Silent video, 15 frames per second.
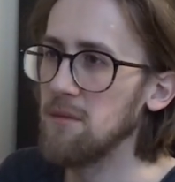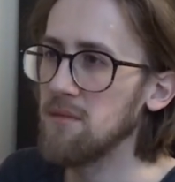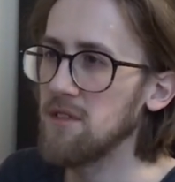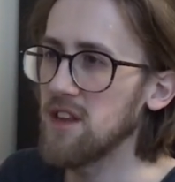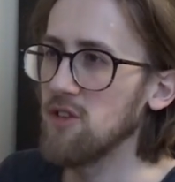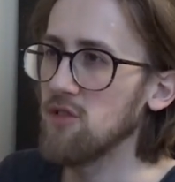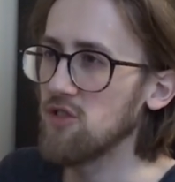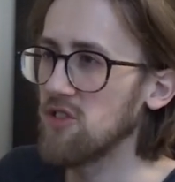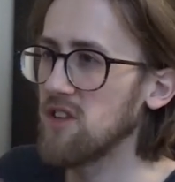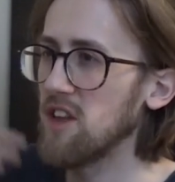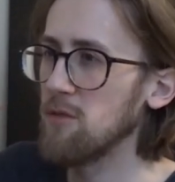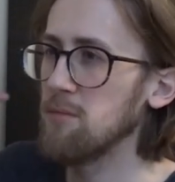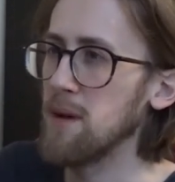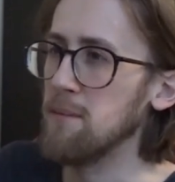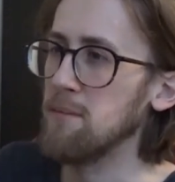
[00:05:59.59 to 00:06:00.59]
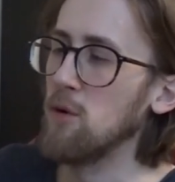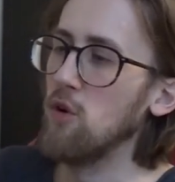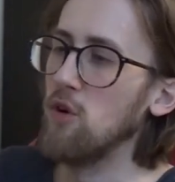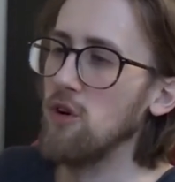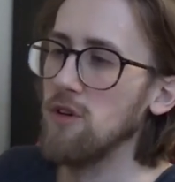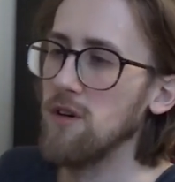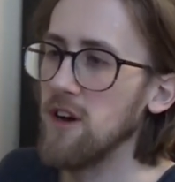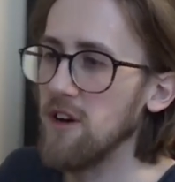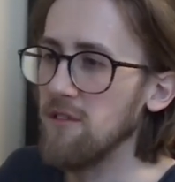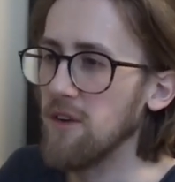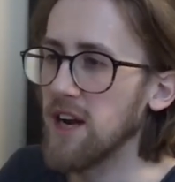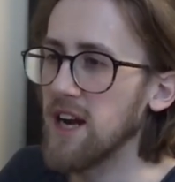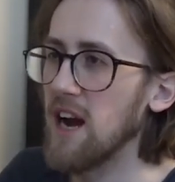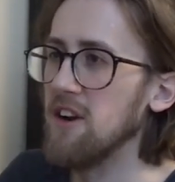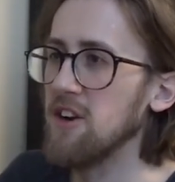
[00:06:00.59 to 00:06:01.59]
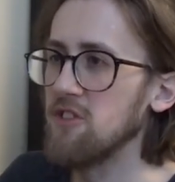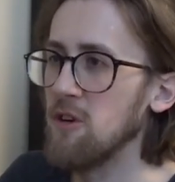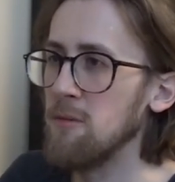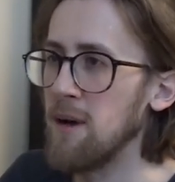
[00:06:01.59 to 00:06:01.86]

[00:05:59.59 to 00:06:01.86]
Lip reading: Skills just has a bit more of a character